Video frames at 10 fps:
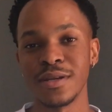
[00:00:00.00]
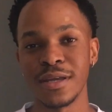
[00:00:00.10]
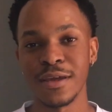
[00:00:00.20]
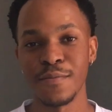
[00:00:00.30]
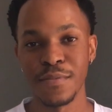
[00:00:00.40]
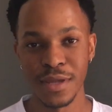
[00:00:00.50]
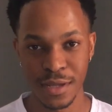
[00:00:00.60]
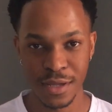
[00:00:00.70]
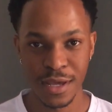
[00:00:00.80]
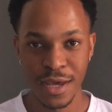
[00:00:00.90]
it can
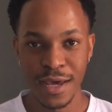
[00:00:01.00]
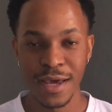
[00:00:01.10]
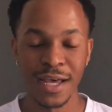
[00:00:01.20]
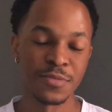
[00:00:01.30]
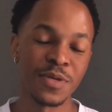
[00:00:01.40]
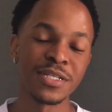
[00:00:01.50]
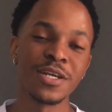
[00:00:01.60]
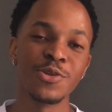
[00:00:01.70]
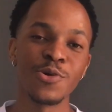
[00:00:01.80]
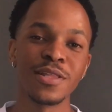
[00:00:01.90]
be,
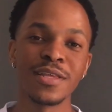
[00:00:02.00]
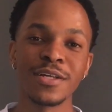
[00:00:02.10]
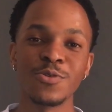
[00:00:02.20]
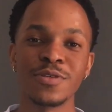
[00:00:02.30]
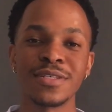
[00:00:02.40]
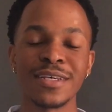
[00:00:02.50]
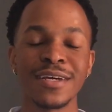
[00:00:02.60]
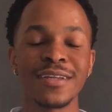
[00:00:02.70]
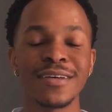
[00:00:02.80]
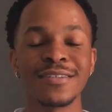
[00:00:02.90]
especially knowing that your
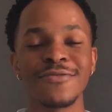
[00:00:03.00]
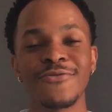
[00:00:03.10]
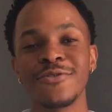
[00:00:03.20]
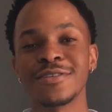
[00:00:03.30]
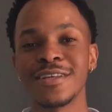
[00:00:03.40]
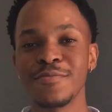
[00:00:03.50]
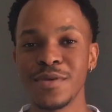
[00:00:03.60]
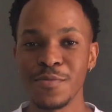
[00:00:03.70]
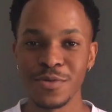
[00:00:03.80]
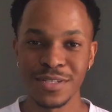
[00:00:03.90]
skin is the first thing
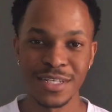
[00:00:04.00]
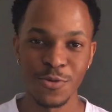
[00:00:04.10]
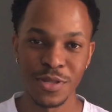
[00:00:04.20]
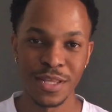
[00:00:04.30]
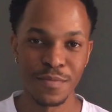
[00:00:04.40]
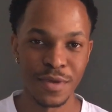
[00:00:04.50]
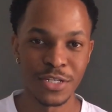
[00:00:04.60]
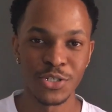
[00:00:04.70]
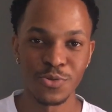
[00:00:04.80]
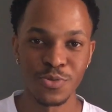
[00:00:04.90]
people see when they
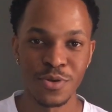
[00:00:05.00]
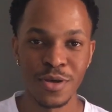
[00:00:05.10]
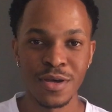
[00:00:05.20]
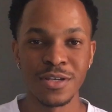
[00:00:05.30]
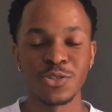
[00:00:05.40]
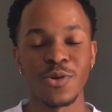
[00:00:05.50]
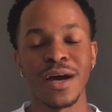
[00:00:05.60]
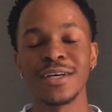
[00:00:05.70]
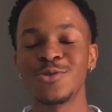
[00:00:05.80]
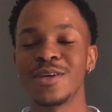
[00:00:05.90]
meet you. So
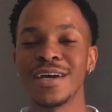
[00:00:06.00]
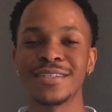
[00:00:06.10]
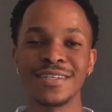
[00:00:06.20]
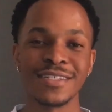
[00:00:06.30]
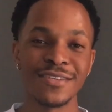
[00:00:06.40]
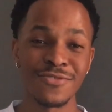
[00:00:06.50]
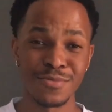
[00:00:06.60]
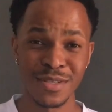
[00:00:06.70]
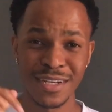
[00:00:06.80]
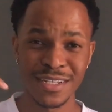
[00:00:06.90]
as you guys can see
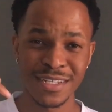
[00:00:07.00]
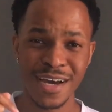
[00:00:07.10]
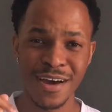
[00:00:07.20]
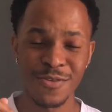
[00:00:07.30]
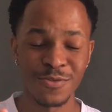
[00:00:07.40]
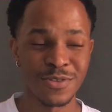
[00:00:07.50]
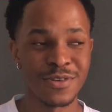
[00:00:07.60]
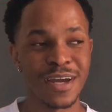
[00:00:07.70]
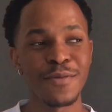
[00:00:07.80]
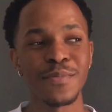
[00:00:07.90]
from today's title,
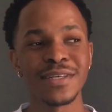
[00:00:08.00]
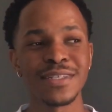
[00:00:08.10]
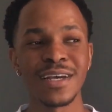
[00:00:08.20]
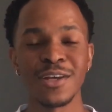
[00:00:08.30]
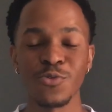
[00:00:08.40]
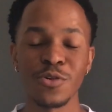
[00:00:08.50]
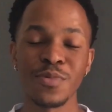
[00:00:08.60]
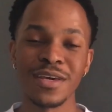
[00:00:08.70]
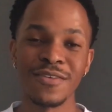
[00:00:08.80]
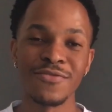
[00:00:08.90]
today I basically will
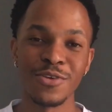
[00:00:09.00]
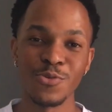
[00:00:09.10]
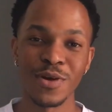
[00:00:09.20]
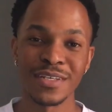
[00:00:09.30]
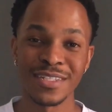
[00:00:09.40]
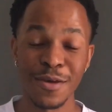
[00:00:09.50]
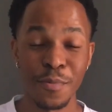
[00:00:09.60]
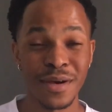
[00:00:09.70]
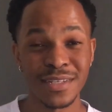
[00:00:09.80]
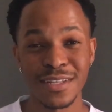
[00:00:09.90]
be giving you a
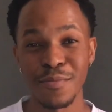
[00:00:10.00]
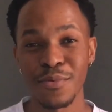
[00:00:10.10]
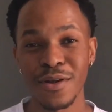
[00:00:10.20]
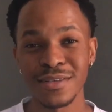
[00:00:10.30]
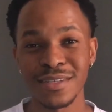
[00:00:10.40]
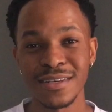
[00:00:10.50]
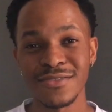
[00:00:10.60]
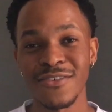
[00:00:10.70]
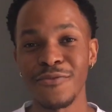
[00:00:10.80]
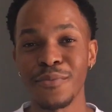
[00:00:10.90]
step-by-step process
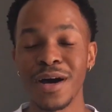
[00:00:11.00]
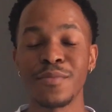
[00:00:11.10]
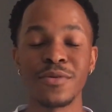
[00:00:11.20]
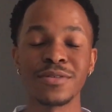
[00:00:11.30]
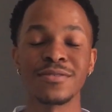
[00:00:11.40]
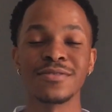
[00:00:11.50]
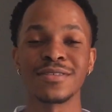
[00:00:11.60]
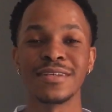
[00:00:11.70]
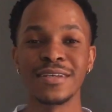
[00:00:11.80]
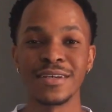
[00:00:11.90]
of my personal
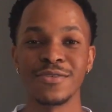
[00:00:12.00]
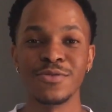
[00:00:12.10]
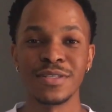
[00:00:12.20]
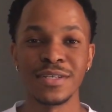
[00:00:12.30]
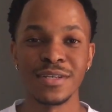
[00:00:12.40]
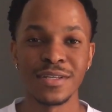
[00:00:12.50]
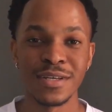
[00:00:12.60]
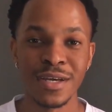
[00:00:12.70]
skincare routine.